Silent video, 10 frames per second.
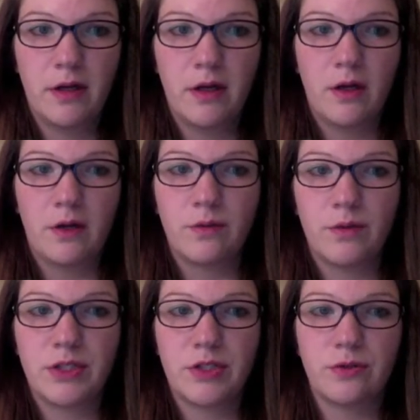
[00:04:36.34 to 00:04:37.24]

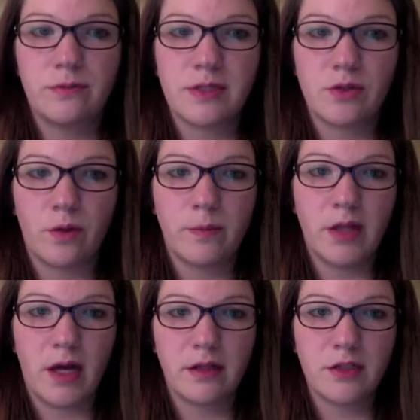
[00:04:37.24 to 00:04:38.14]
resumes normal
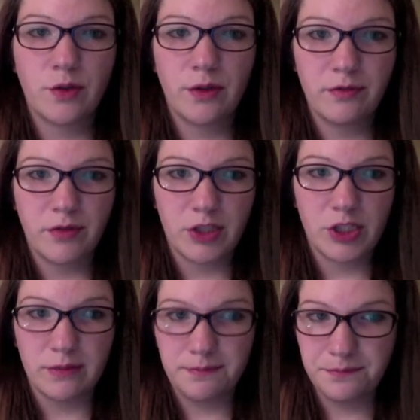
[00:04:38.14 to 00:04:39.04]
auditory
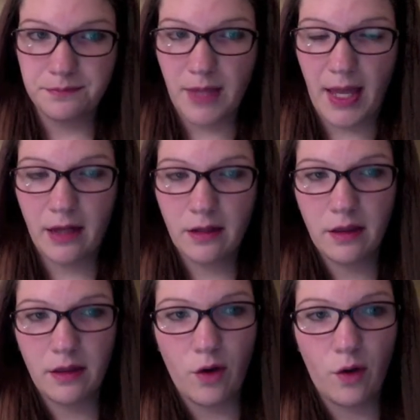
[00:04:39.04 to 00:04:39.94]
function, and
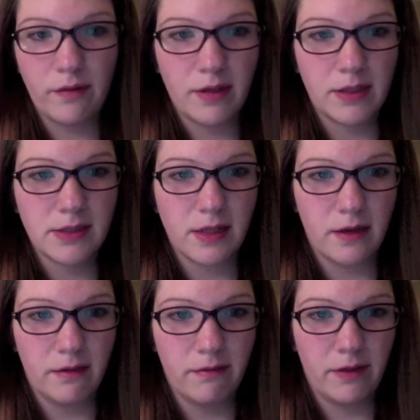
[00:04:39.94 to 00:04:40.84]
no evidence
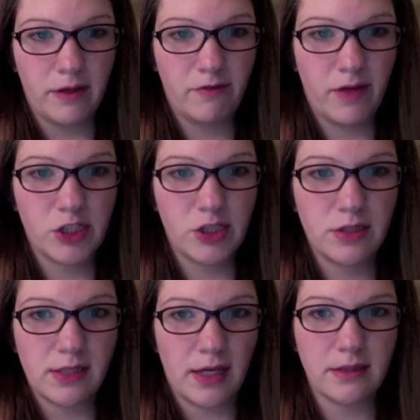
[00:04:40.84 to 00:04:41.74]
of infection
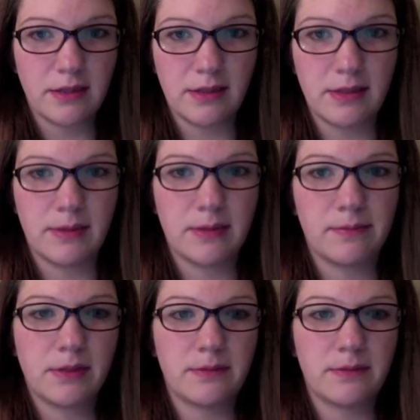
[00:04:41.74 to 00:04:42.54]
signs and symptoms.